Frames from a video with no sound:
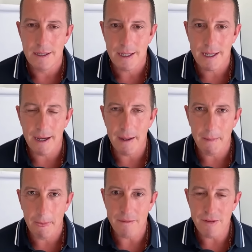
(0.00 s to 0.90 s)
Okay.
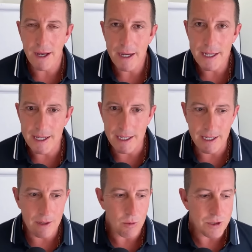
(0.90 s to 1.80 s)
Fly
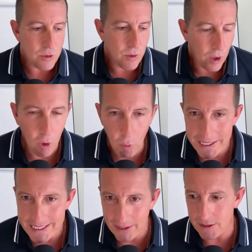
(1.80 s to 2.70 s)
in. We'll do a whole
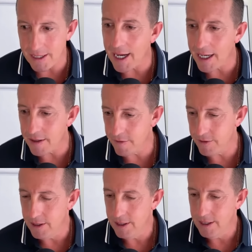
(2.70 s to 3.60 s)
week together live.
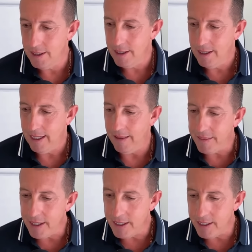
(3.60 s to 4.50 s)
And
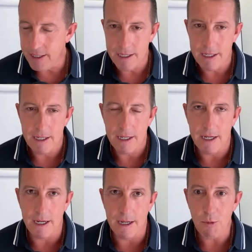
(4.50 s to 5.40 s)
then
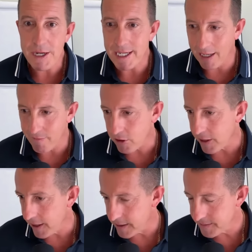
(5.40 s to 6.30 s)
we can
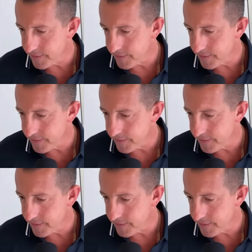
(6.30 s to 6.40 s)
evergreen it.